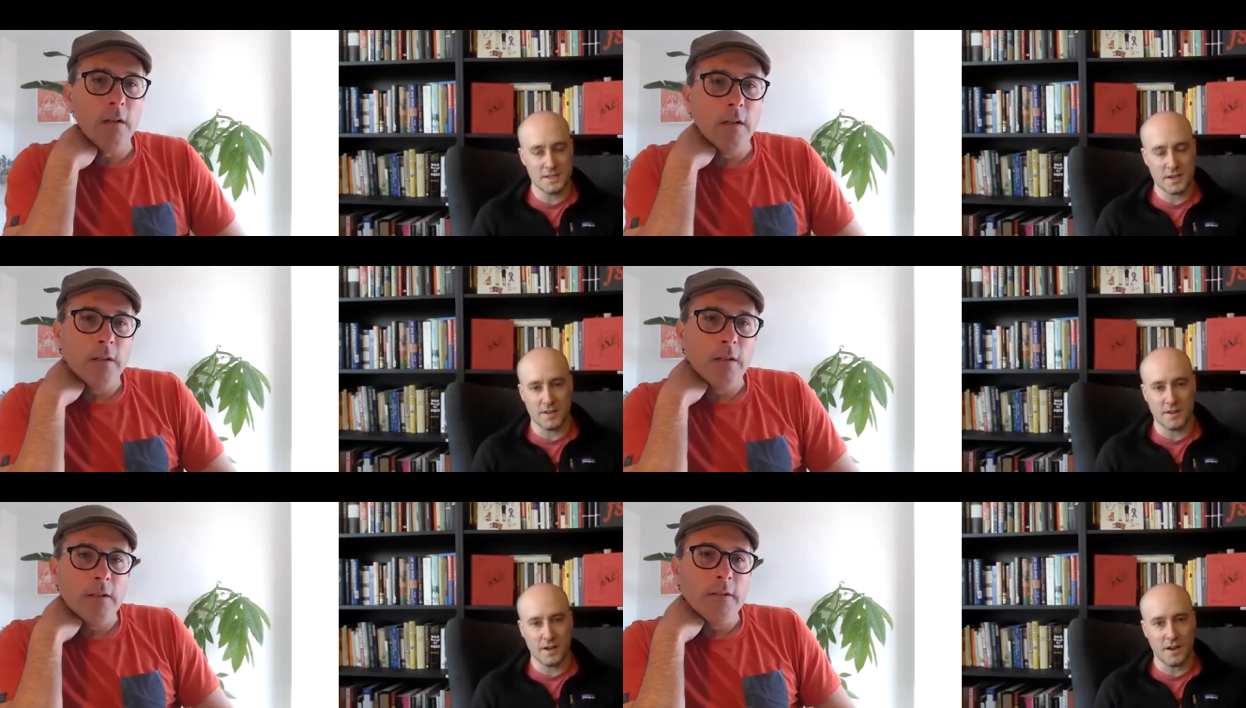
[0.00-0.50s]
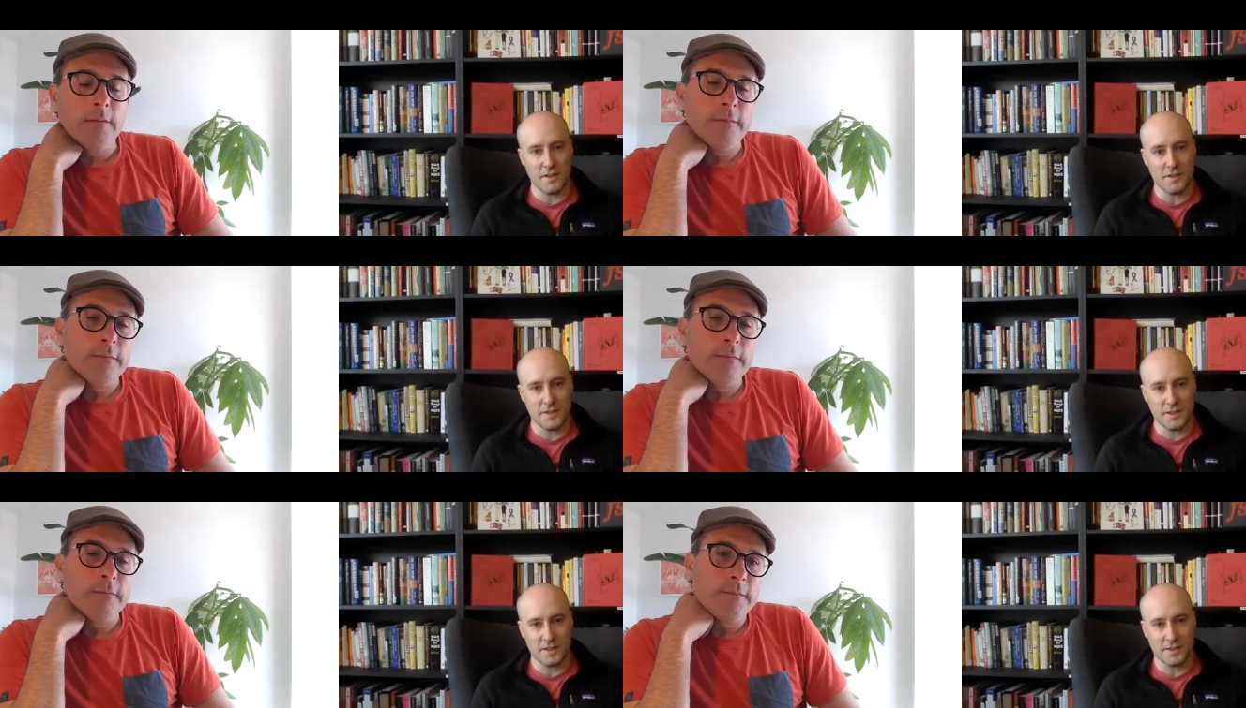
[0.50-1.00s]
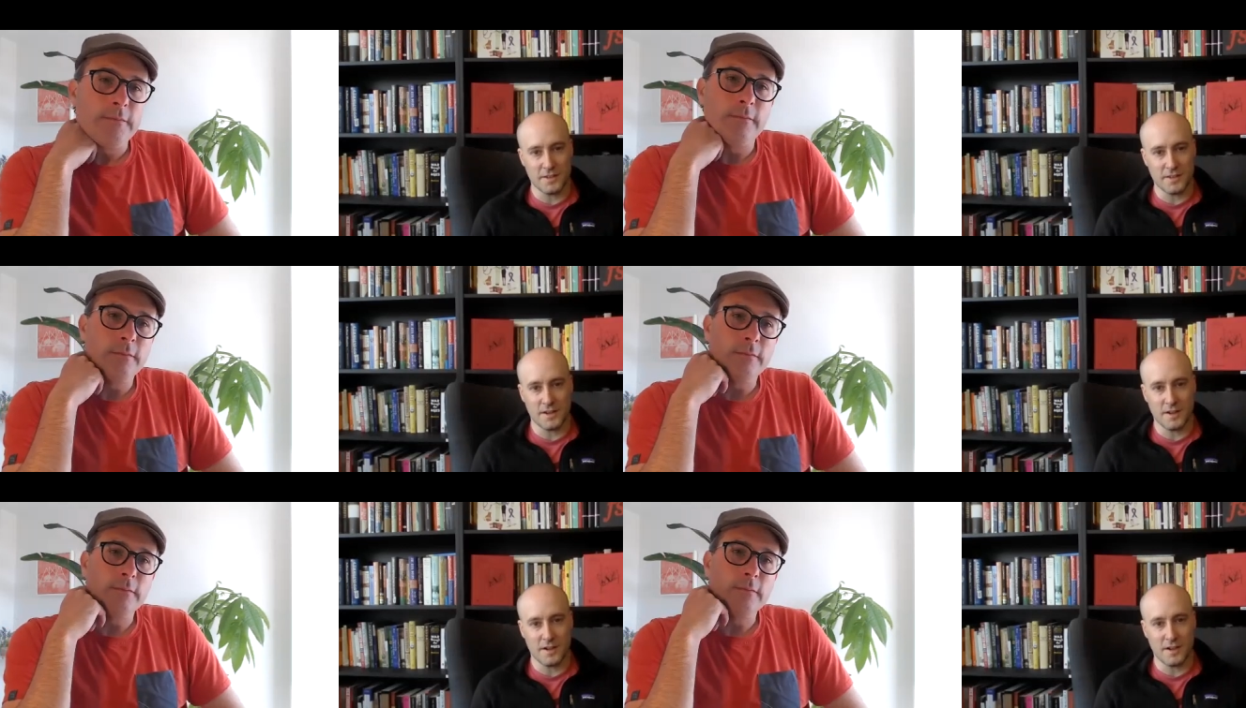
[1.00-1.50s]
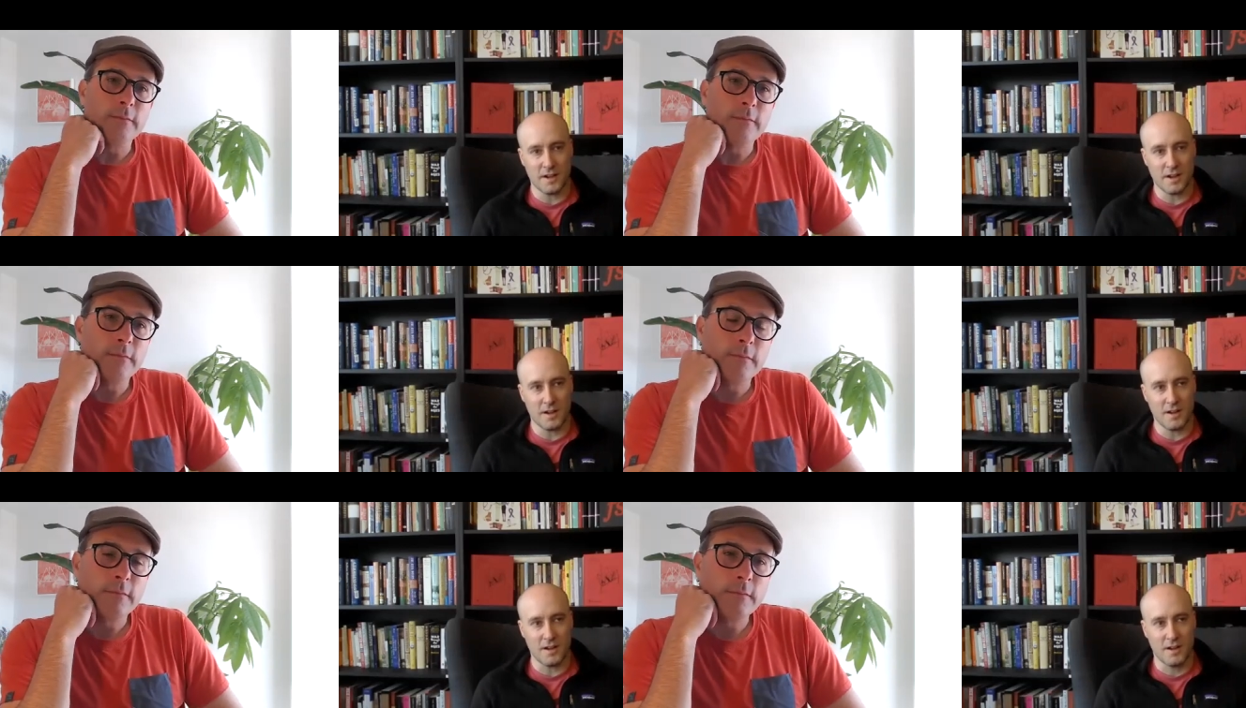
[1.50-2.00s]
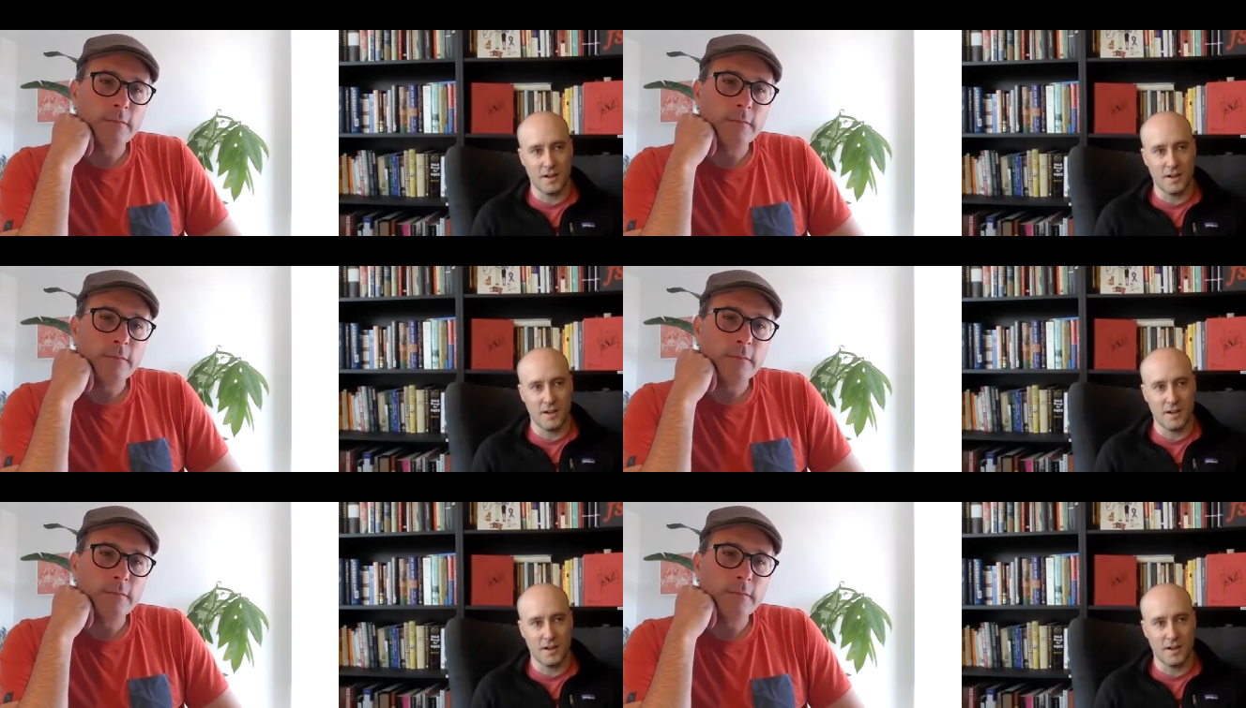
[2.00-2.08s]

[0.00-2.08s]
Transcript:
Speaker 1: Are there other things that are, are